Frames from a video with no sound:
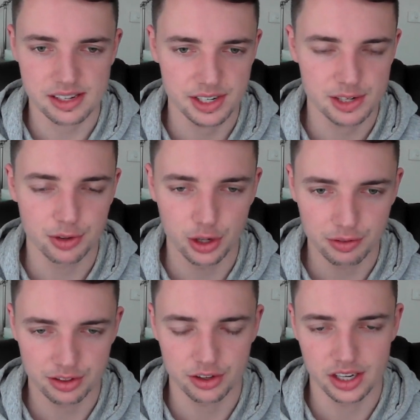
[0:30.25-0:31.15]
I've interviewed
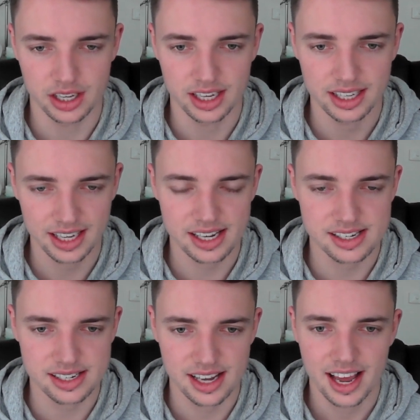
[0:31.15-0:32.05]
over 30
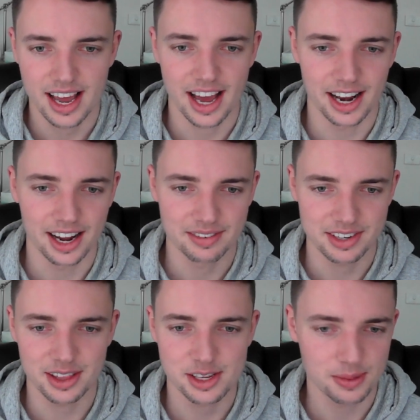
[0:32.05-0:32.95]
guests, and I've
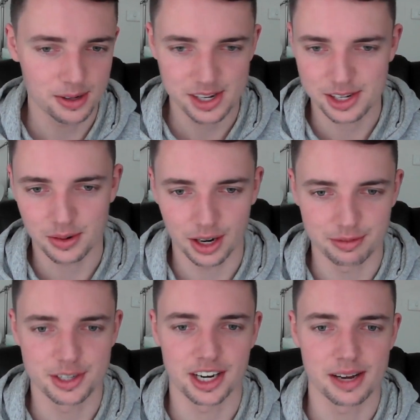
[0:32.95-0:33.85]
done this process quite a
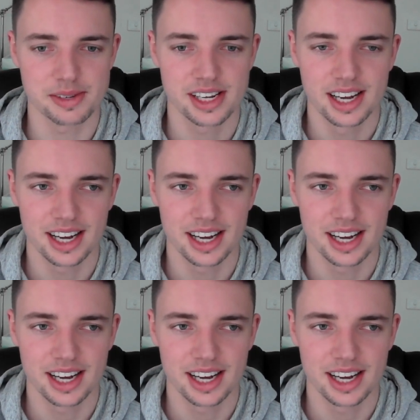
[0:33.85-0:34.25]
few times.